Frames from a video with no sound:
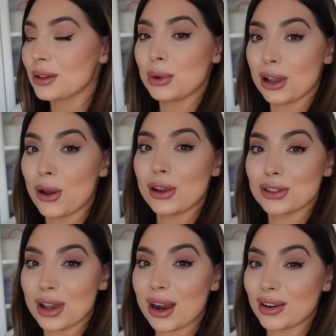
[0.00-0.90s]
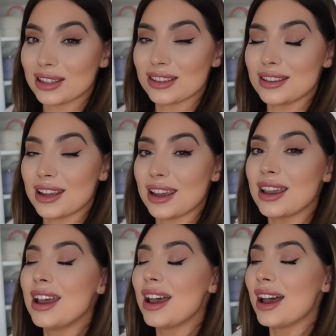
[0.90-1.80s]
We're going to Harrods today
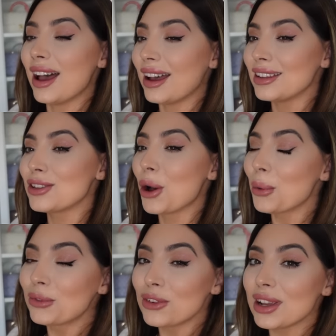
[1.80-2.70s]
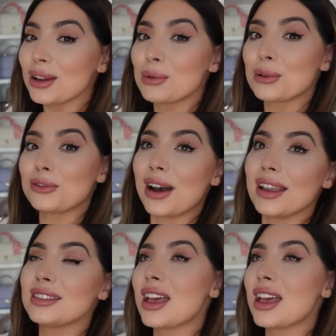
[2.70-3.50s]
and hopefully we'll find